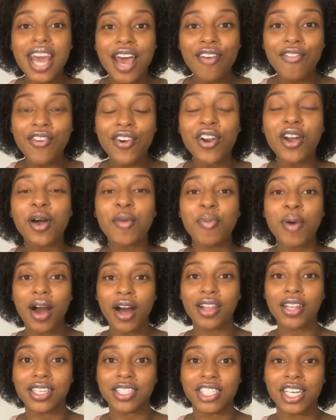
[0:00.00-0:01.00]
never
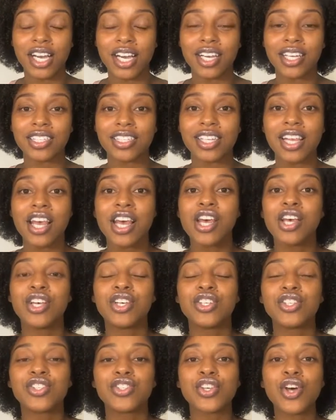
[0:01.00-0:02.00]
apologize.
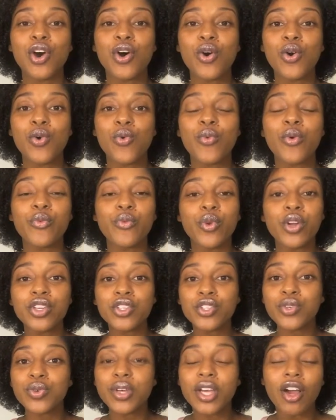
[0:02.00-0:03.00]
So when we're
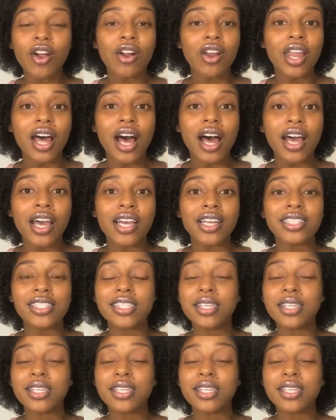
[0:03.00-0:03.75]
doing our lines,